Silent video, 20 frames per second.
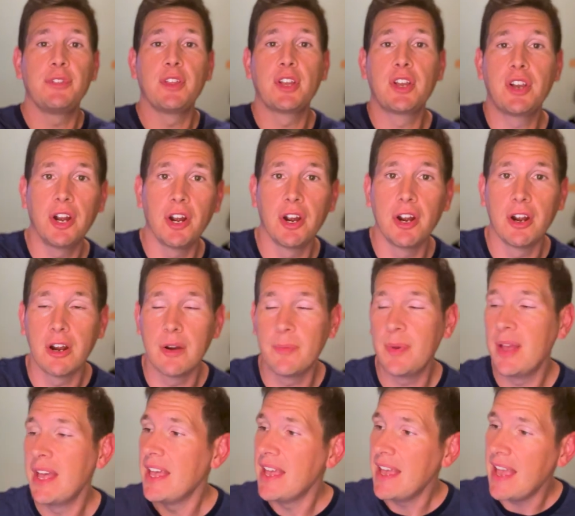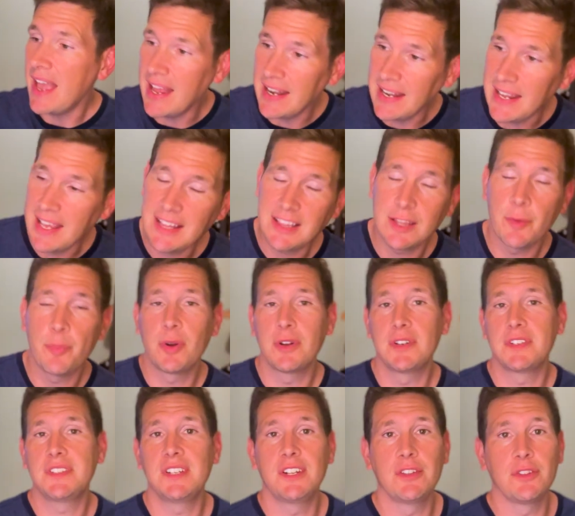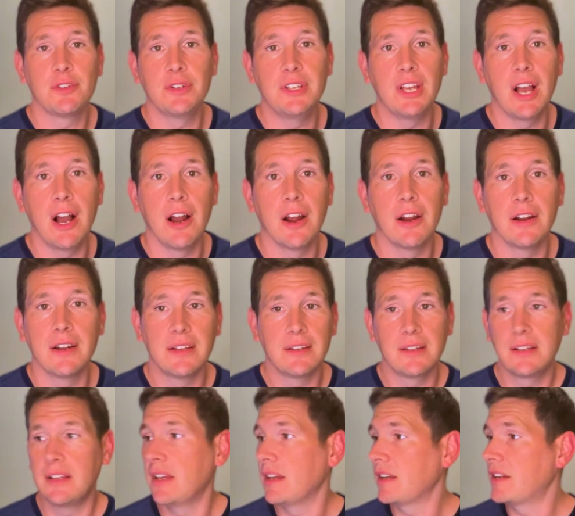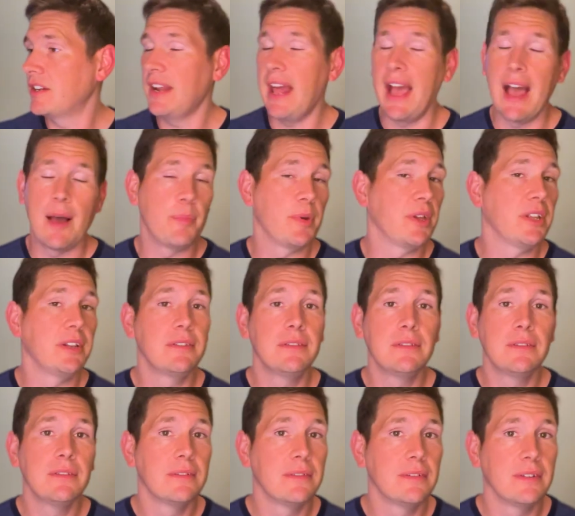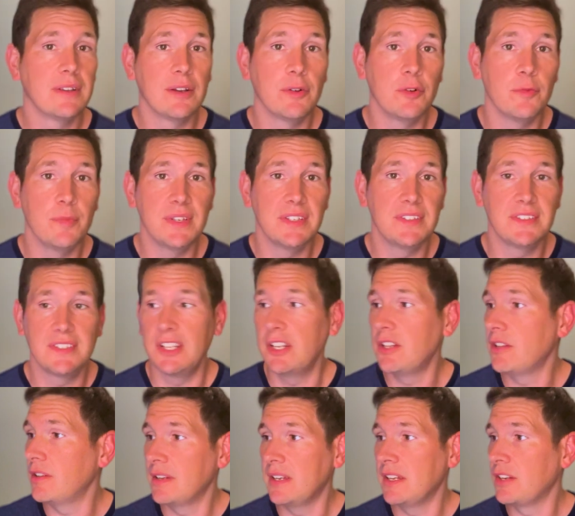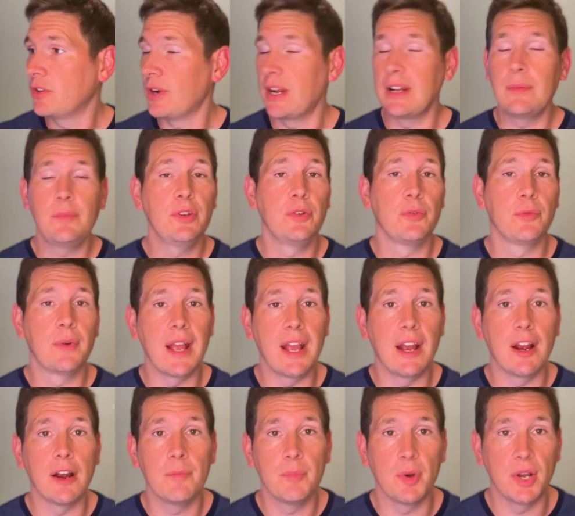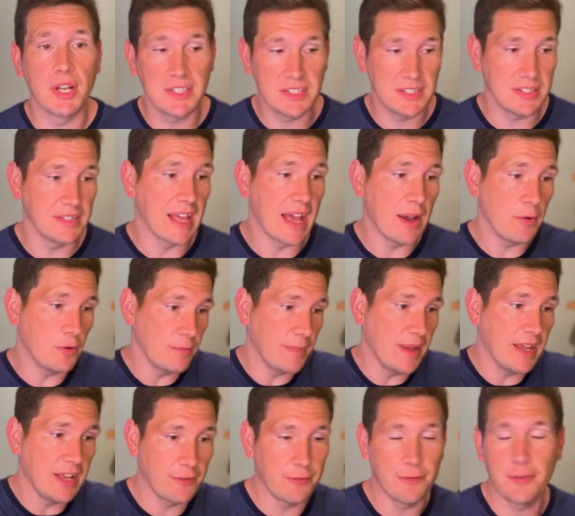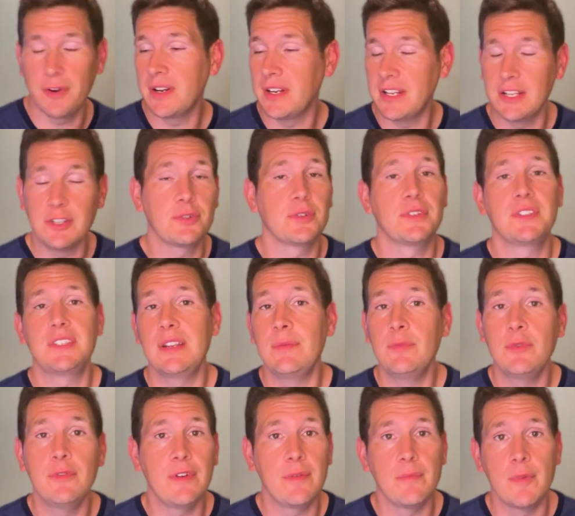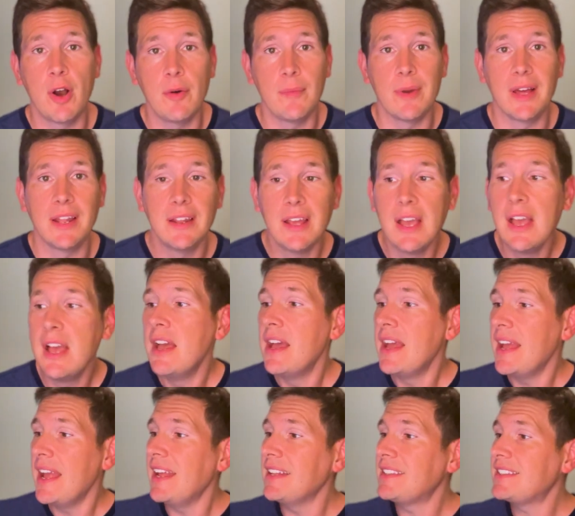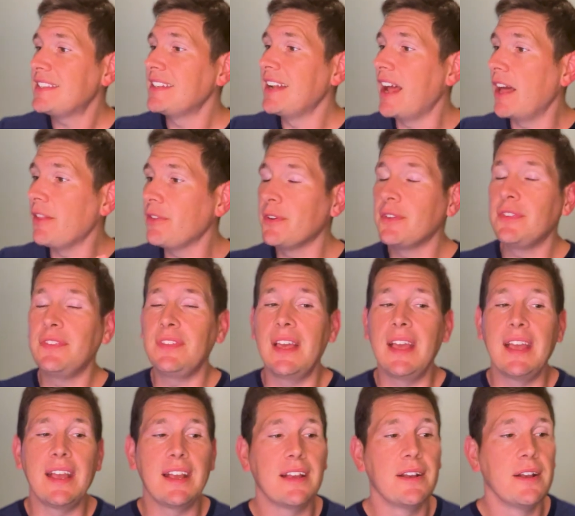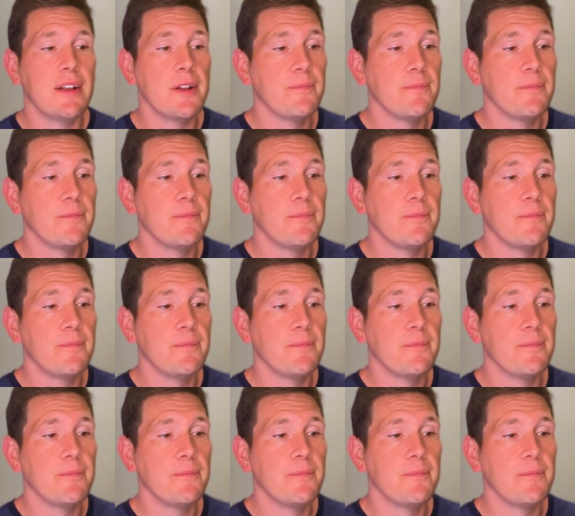the curb and hit the person in their yard. It could happen. It would be still incredibly rare, but that would make for an interesting movie moment. It's another thing,